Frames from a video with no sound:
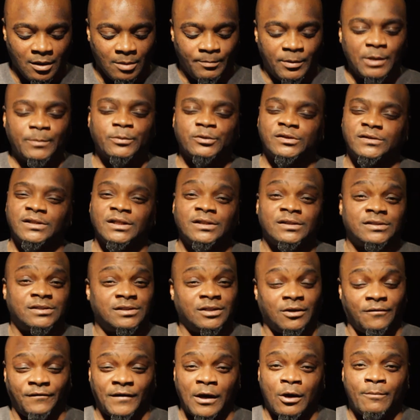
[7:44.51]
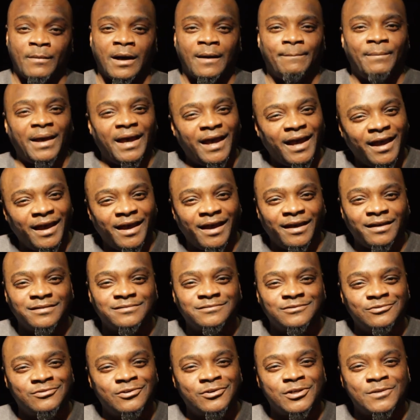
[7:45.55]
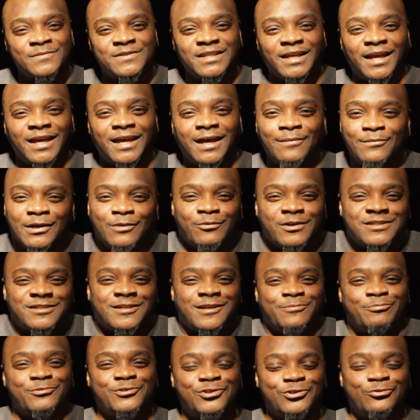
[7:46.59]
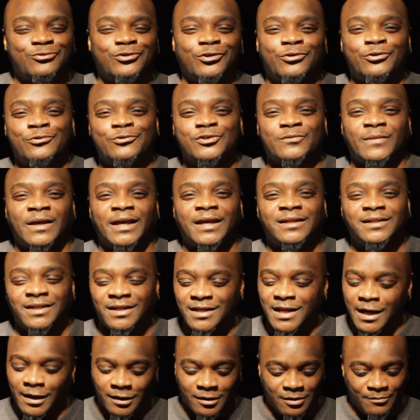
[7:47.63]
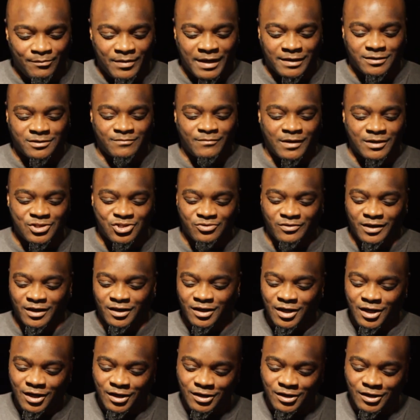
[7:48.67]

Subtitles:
People stealing stuff out my bag. You know what I'm saying? I mean, what's up with you dudes, man? Then I come back to my drink.